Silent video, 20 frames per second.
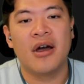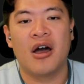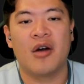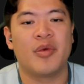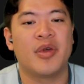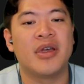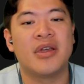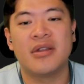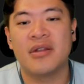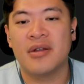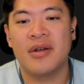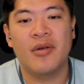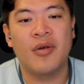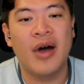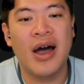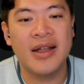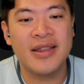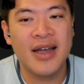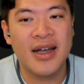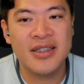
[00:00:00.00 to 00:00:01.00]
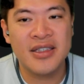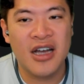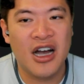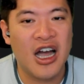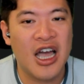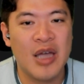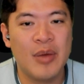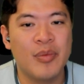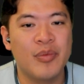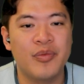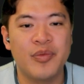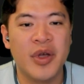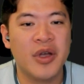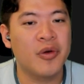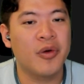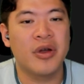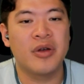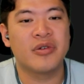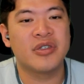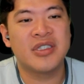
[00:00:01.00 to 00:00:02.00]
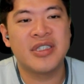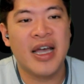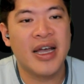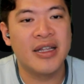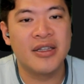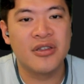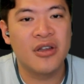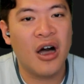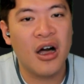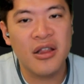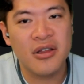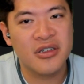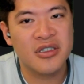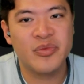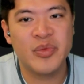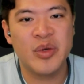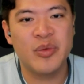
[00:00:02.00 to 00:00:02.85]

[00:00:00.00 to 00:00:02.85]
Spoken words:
I mean, at that time, Bitcoin was $10.